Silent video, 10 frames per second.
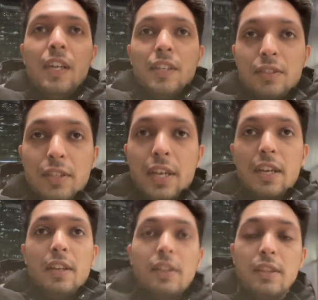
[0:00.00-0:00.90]
So
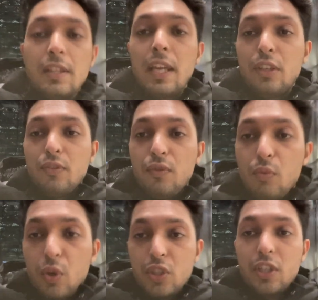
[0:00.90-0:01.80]
yeah, thank you for
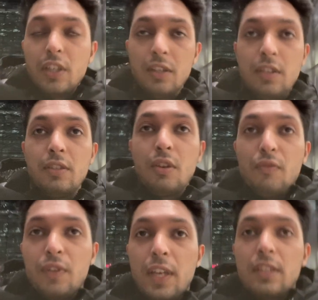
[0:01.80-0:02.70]
watching. Don't
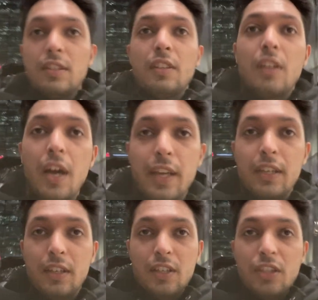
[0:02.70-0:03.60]
forget to
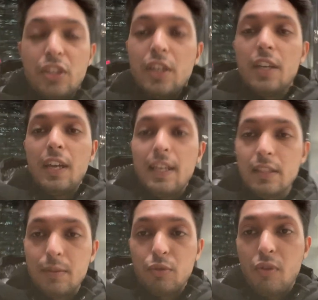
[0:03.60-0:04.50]
like, share
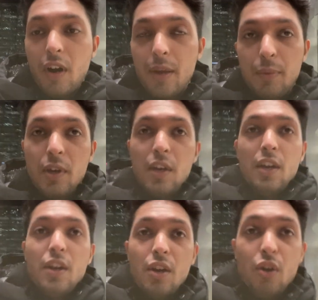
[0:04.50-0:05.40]
and subscribe.
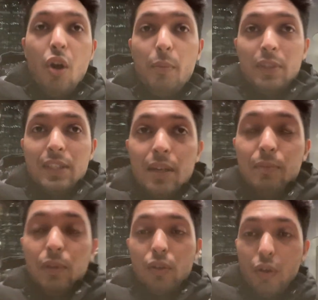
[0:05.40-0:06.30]
Comment down
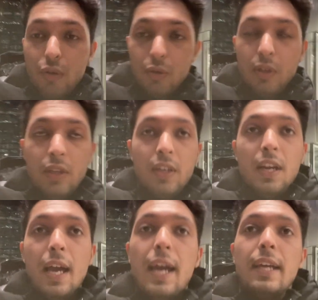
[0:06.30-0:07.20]
below.
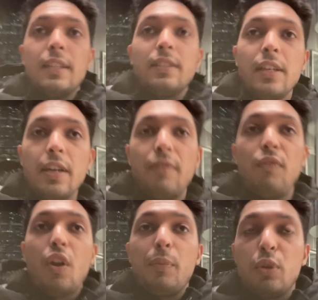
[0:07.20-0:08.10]
And yeah,
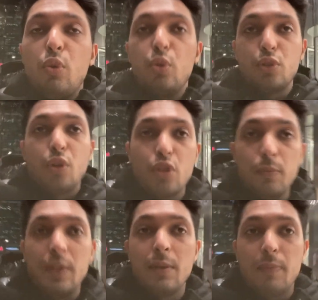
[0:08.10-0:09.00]
follow me on all social
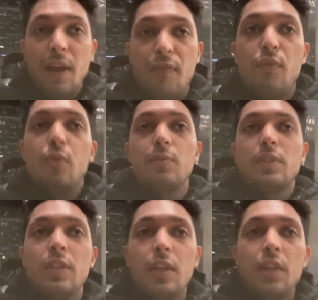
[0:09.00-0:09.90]
media platforms.
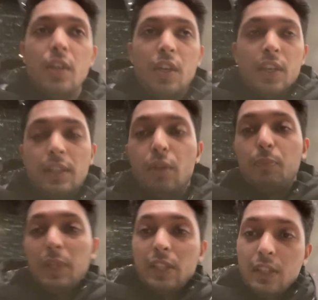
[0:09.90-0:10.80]
They'll
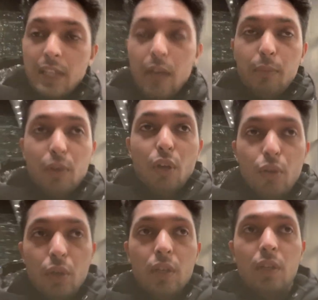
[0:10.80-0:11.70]
be down below